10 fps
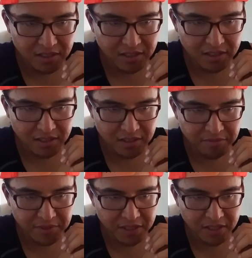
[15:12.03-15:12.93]

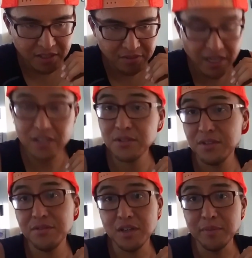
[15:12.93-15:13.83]

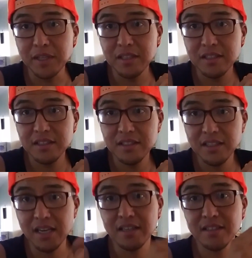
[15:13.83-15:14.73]
Factory farming,
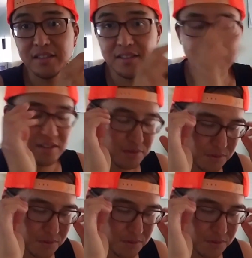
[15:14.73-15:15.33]
yeah, that's a